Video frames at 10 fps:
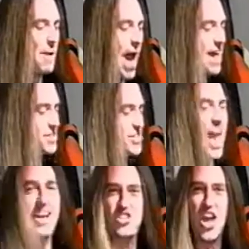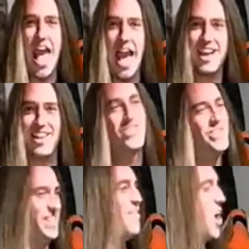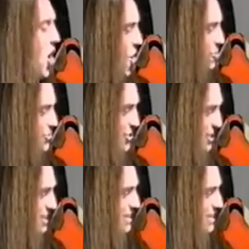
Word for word: Pat Sajak is still the host.